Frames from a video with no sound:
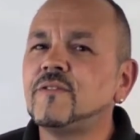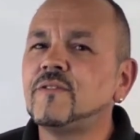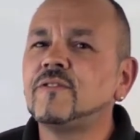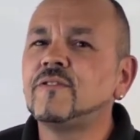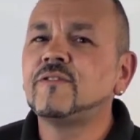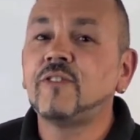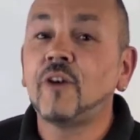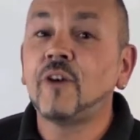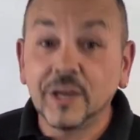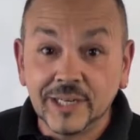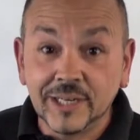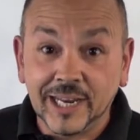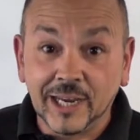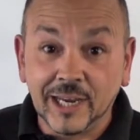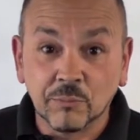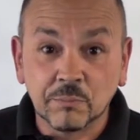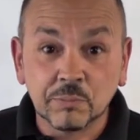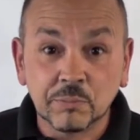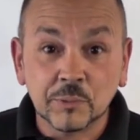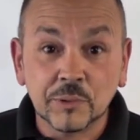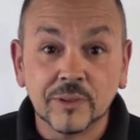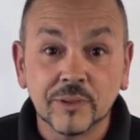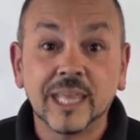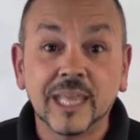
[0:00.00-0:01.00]
Find help.
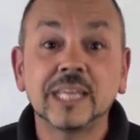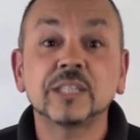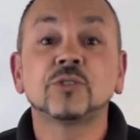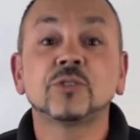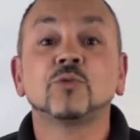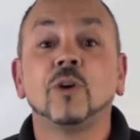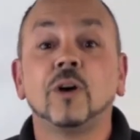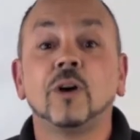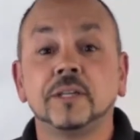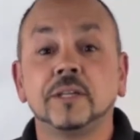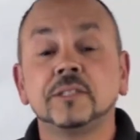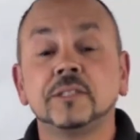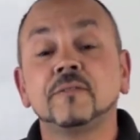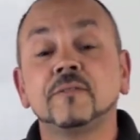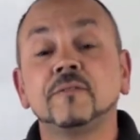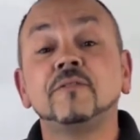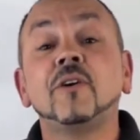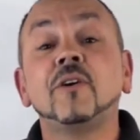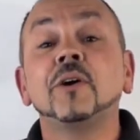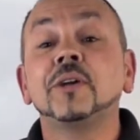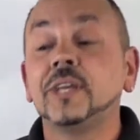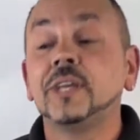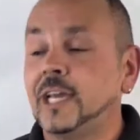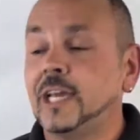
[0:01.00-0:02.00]
That's right.
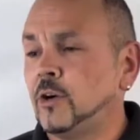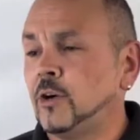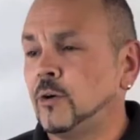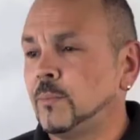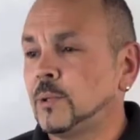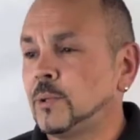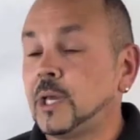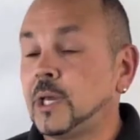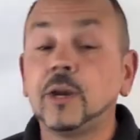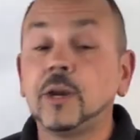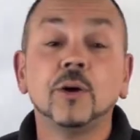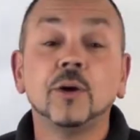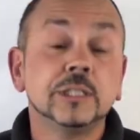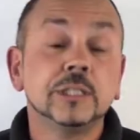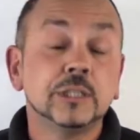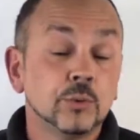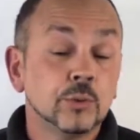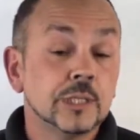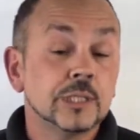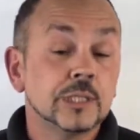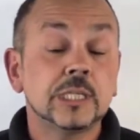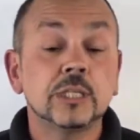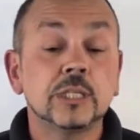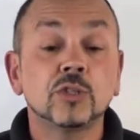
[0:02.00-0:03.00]
Find help. Can I deal with
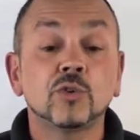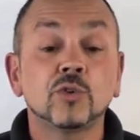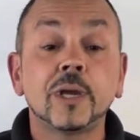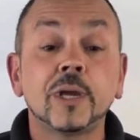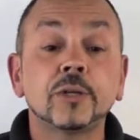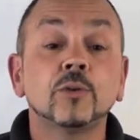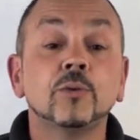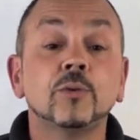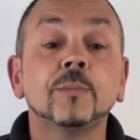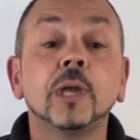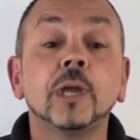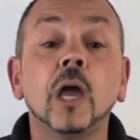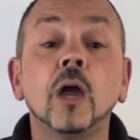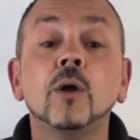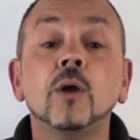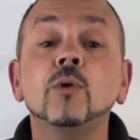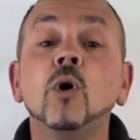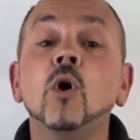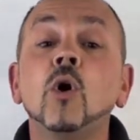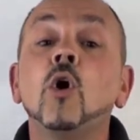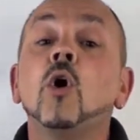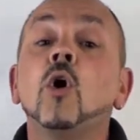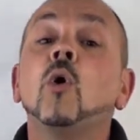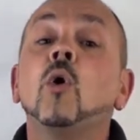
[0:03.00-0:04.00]
the situation on my own,
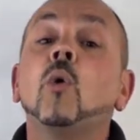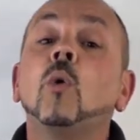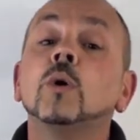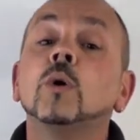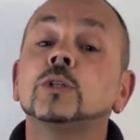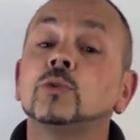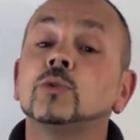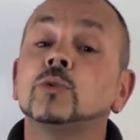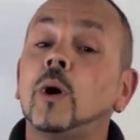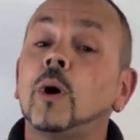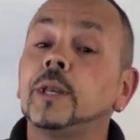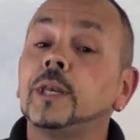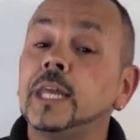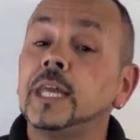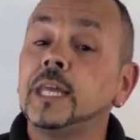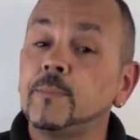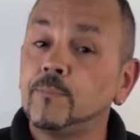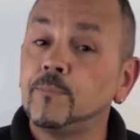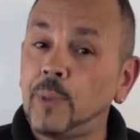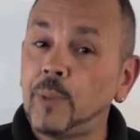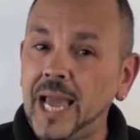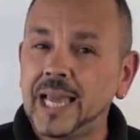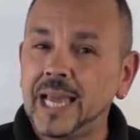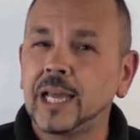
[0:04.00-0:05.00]
or do I need
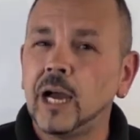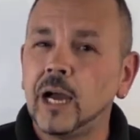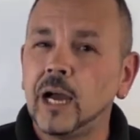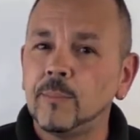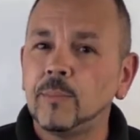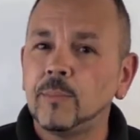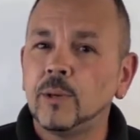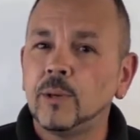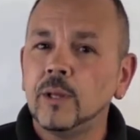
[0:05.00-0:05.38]
backup?